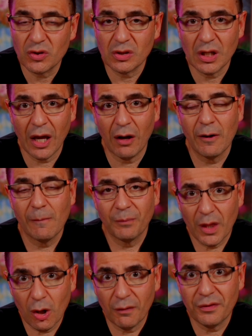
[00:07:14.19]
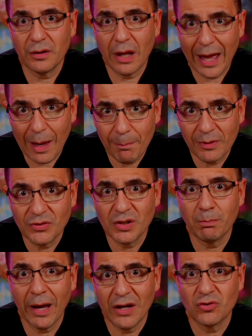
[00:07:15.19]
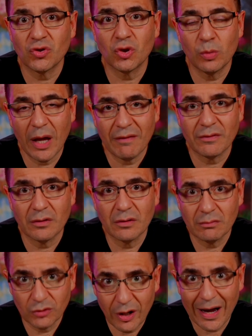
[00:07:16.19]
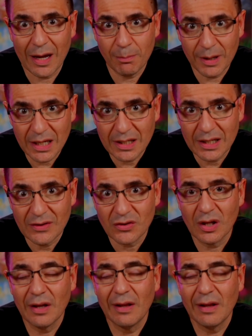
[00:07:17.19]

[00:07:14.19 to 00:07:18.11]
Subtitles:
Now, that often happens in patients who have diabetes,